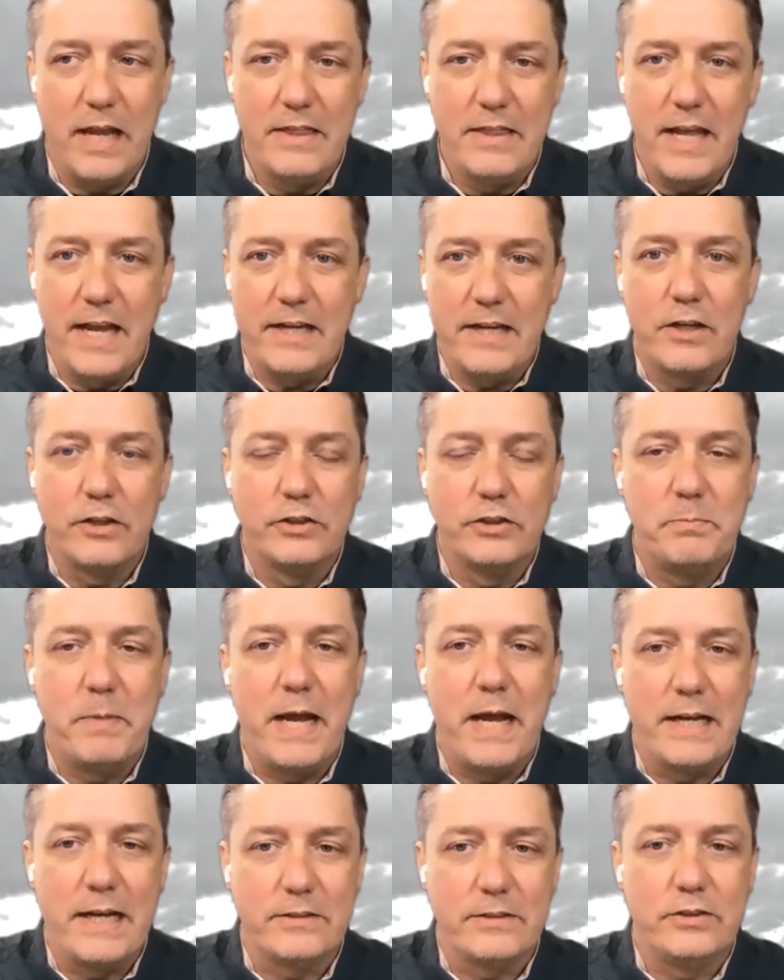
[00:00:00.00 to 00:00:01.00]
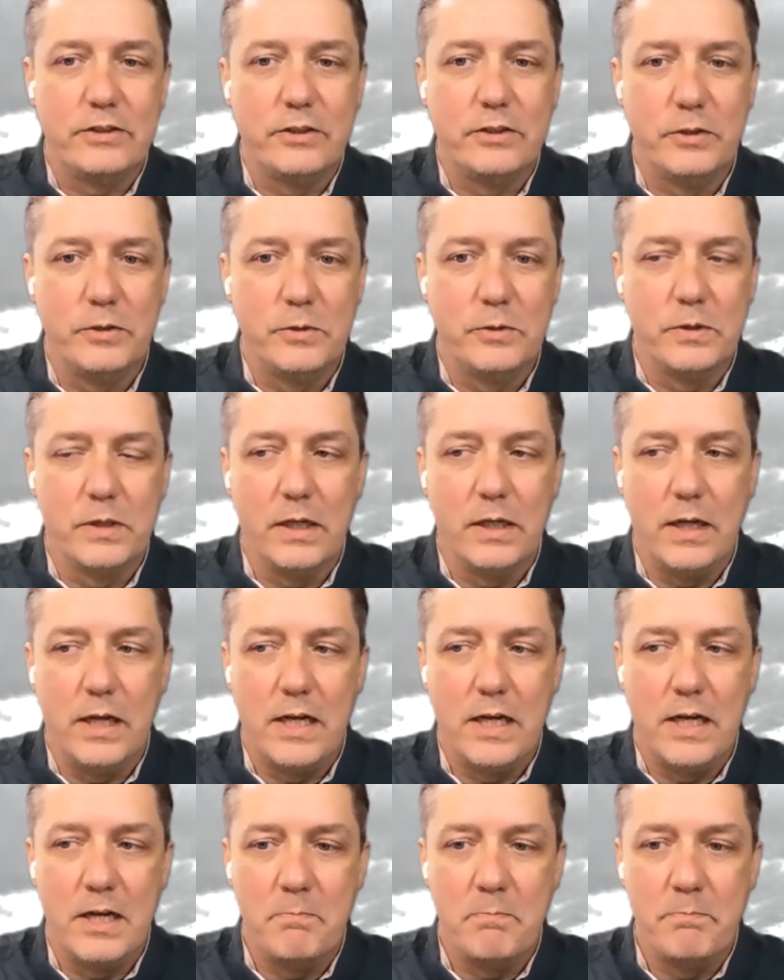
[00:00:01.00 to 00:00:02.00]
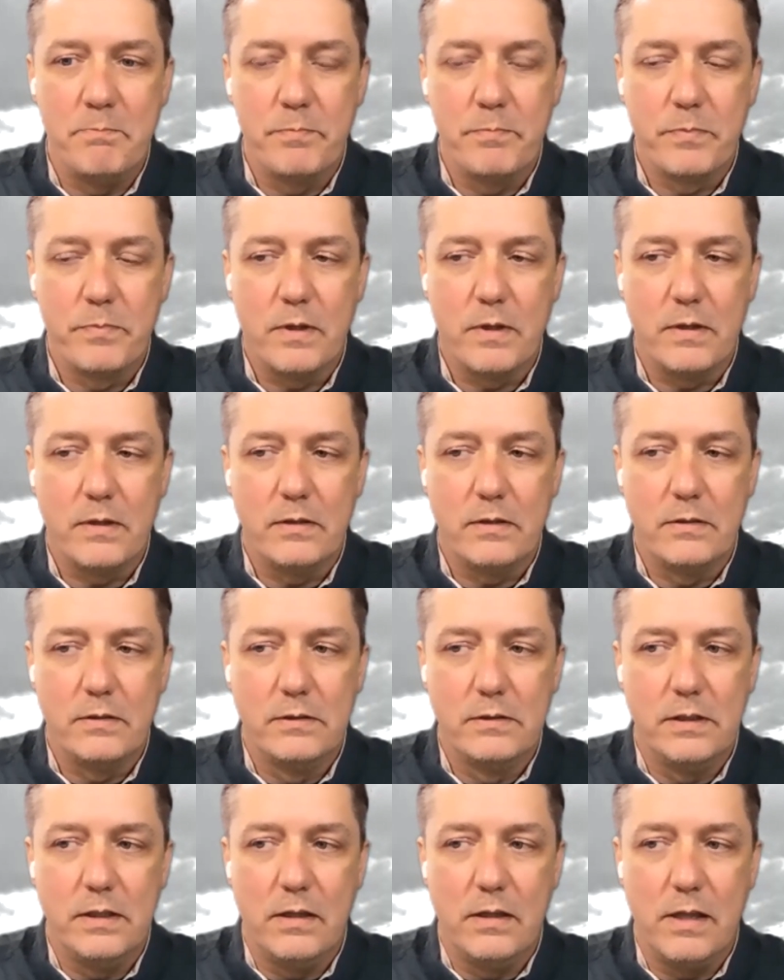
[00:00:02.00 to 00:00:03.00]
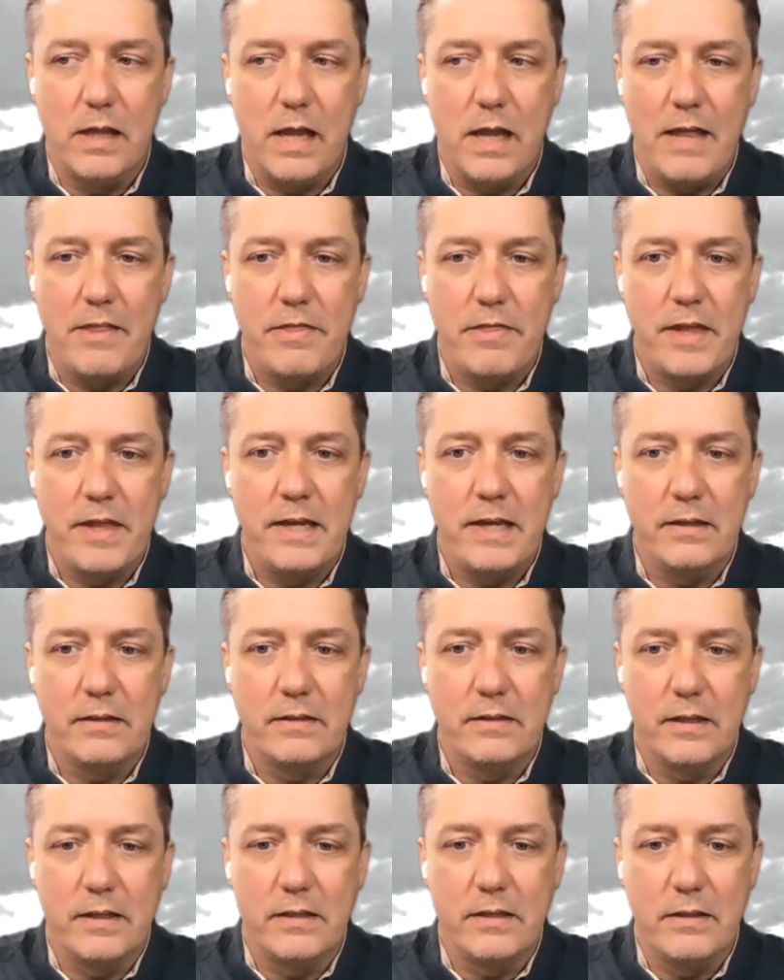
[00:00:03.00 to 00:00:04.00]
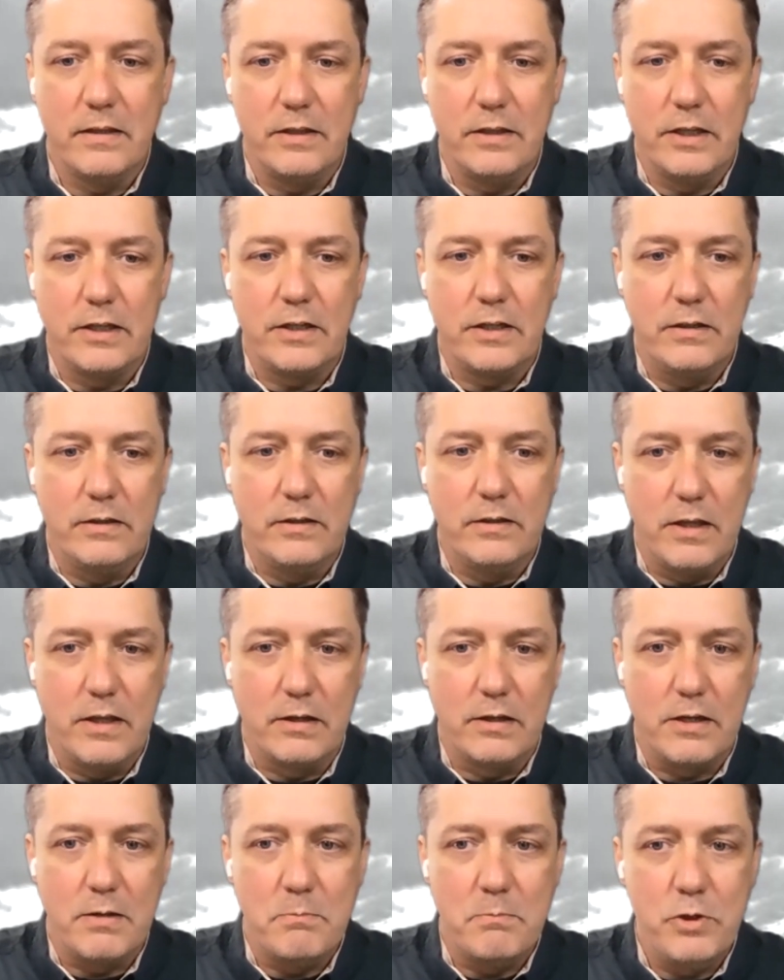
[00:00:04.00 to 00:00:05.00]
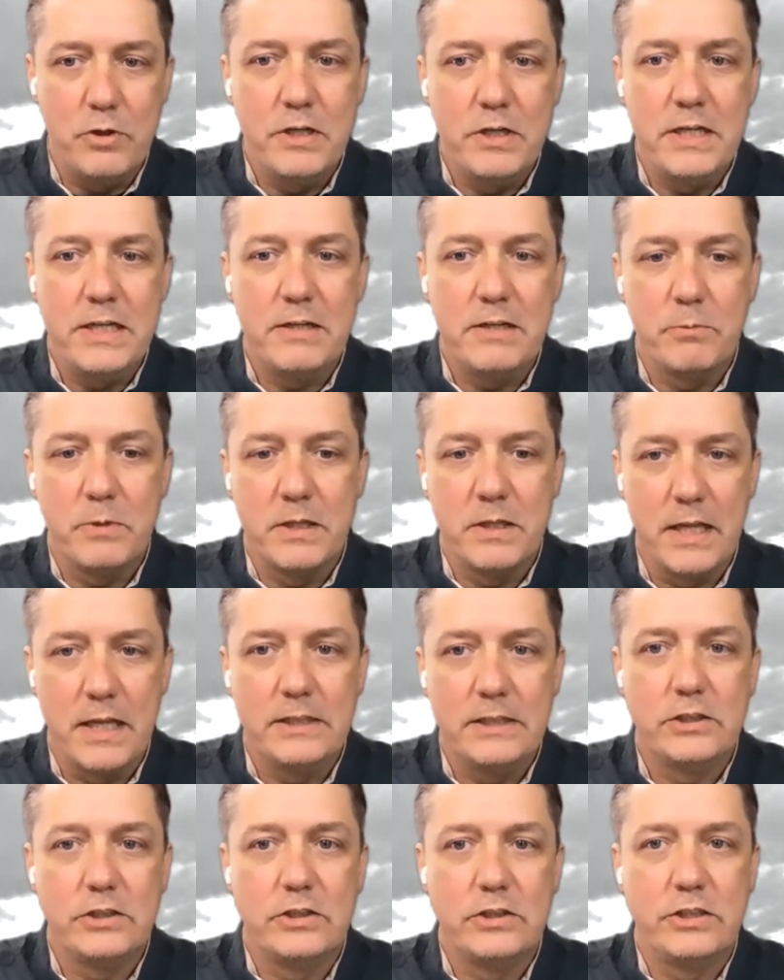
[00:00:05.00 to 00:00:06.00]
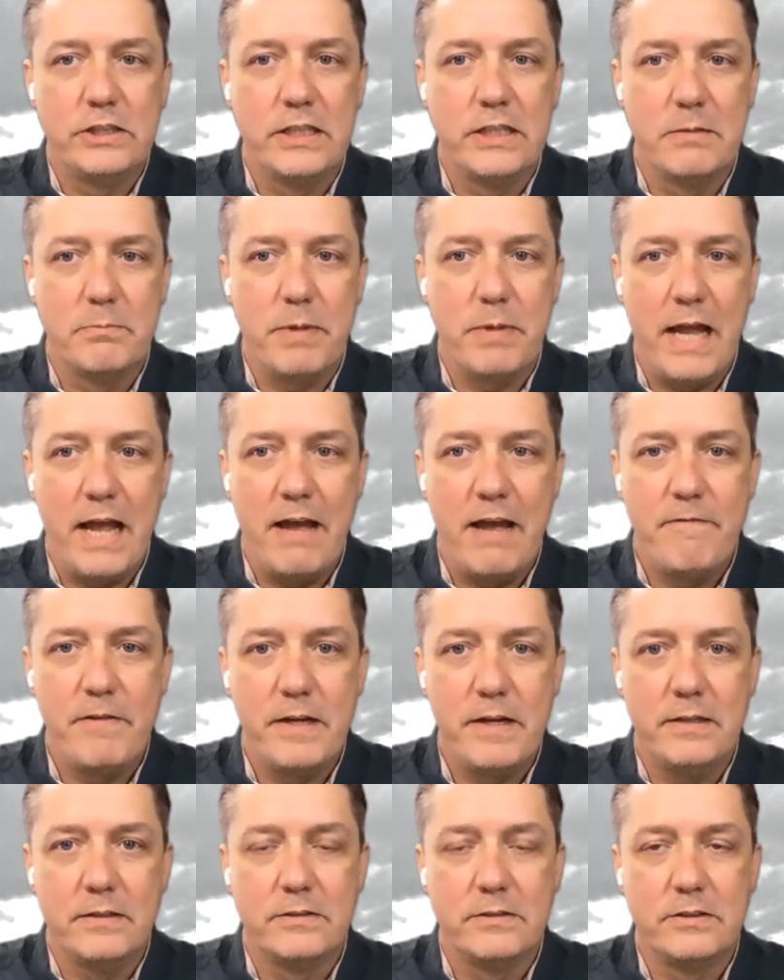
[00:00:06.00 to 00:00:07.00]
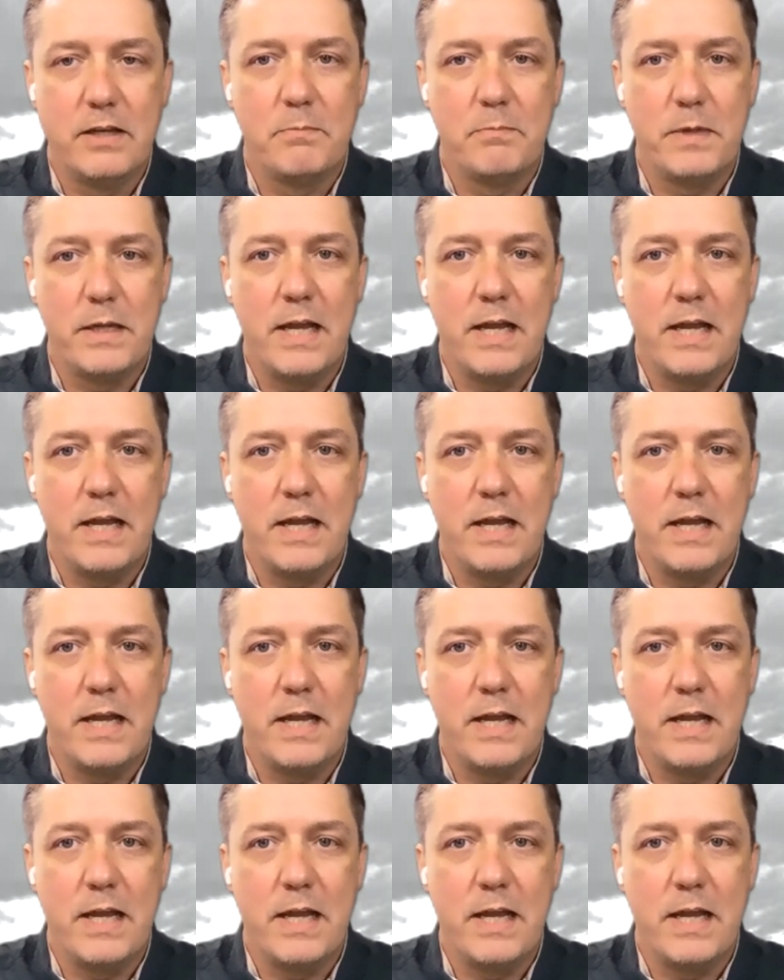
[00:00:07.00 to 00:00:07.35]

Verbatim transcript: and that goes back to, I think the community and relationship, having something.